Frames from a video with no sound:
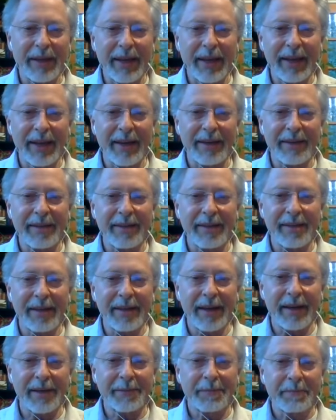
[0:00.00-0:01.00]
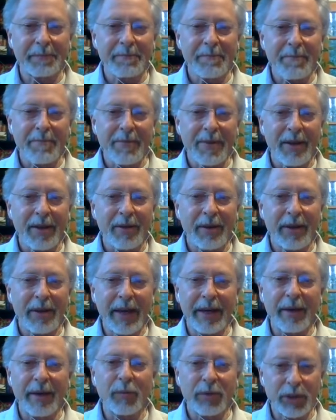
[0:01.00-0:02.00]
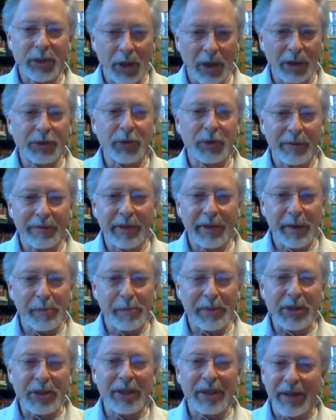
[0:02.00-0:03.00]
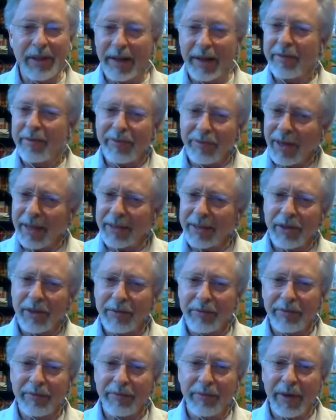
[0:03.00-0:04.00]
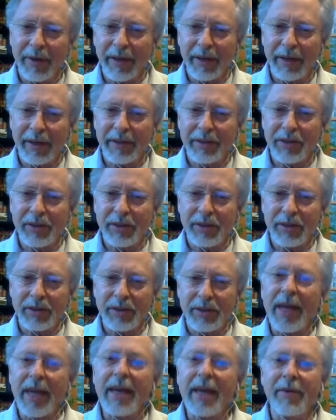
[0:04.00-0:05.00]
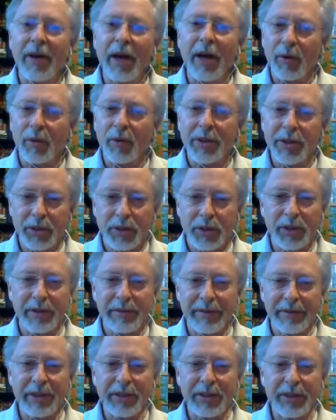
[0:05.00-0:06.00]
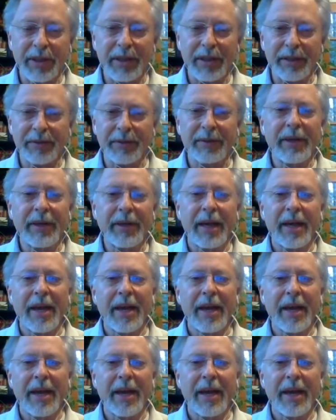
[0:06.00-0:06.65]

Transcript: And it was also a very busy life, lots of seva or service they do.